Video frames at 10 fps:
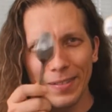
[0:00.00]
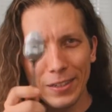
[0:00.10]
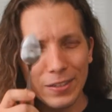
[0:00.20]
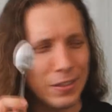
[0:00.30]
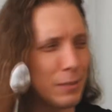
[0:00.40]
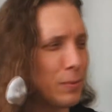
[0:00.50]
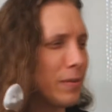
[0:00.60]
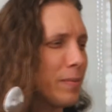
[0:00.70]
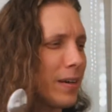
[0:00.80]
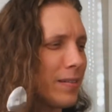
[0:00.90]
this is a teaspoon
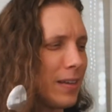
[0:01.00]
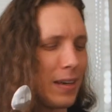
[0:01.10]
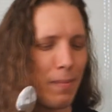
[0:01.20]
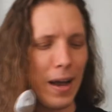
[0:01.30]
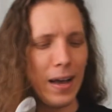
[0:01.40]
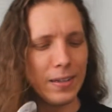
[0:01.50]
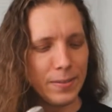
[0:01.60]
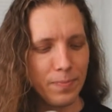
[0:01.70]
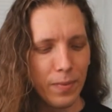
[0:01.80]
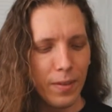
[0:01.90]
to me, in my
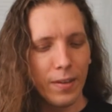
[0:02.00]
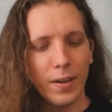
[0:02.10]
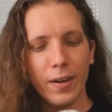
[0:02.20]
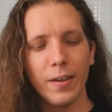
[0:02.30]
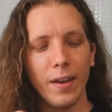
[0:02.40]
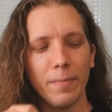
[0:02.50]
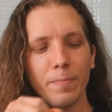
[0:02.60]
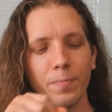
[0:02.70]
eyes. Okay,